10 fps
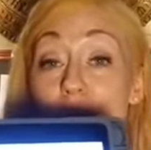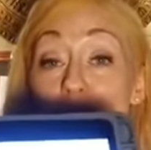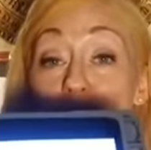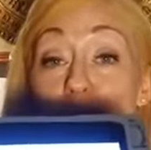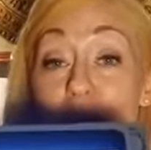
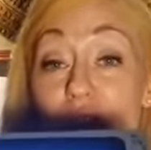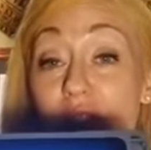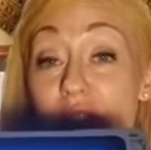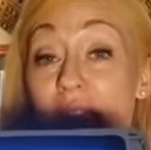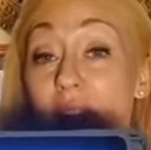took
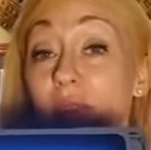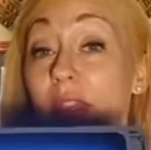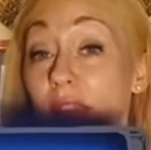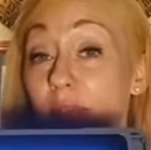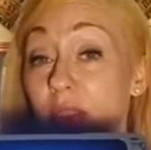down the
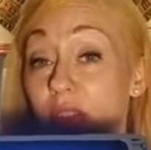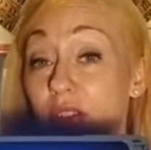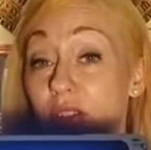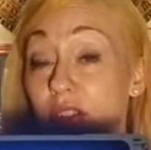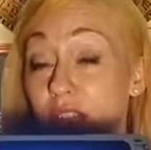
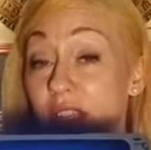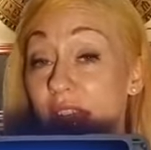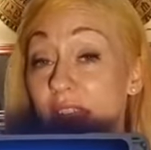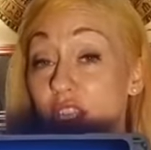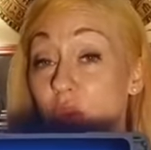image, the
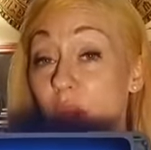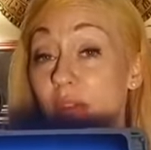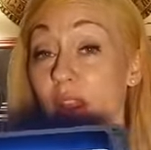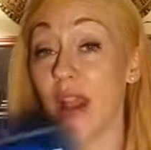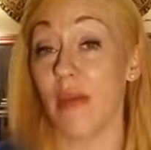statue of
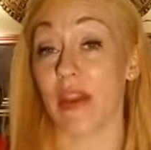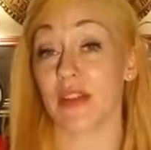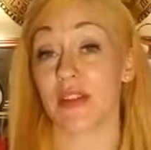Columbus.